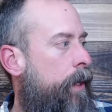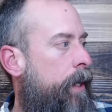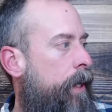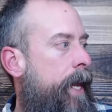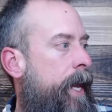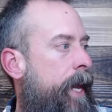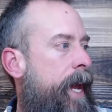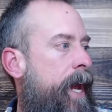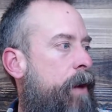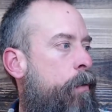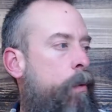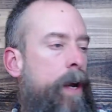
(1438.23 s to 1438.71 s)

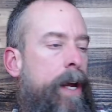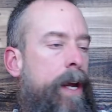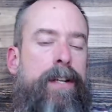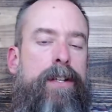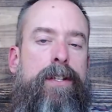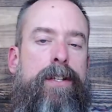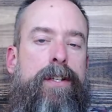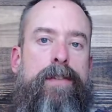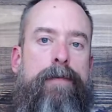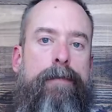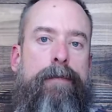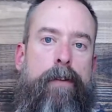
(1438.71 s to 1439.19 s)
and we
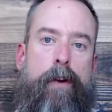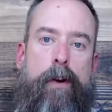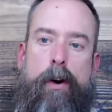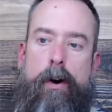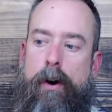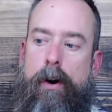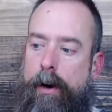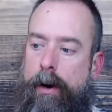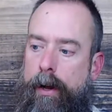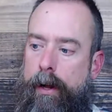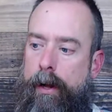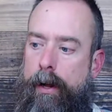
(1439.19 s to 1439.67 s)
just
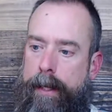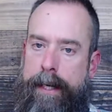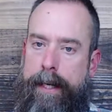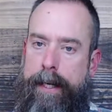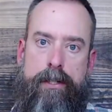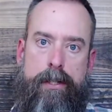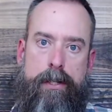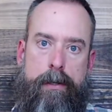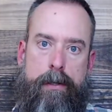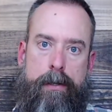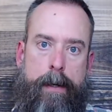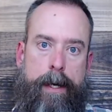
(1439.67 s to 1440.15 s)
fall
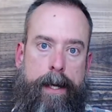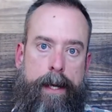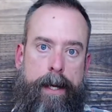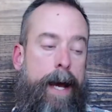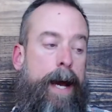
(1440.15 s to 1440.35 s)
into it.